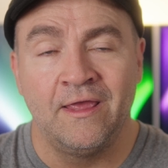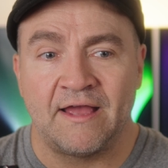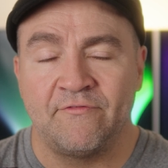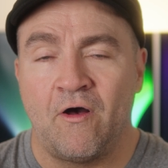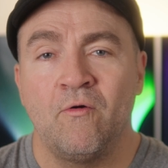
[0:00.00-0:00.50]

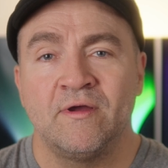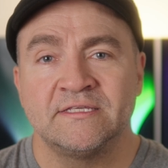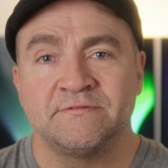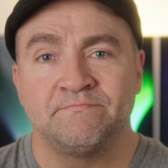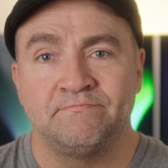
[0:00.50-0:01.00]
I've
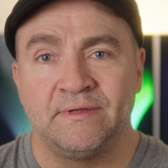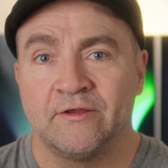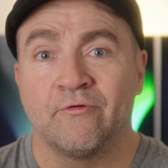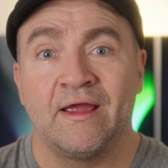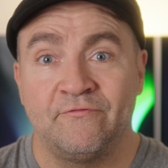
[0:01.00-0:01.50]
always been
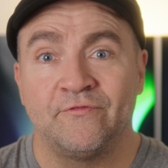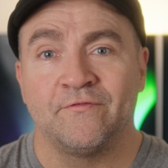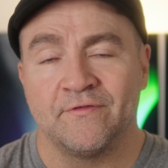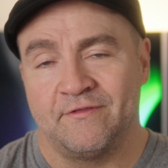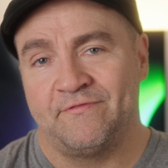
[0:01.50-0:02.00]
grateful
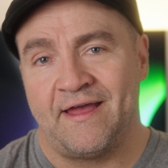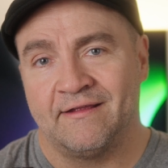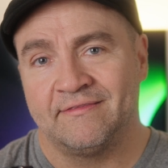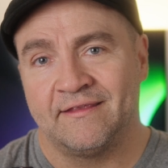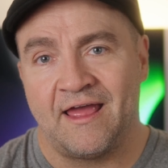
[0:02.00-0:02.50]
for the fact that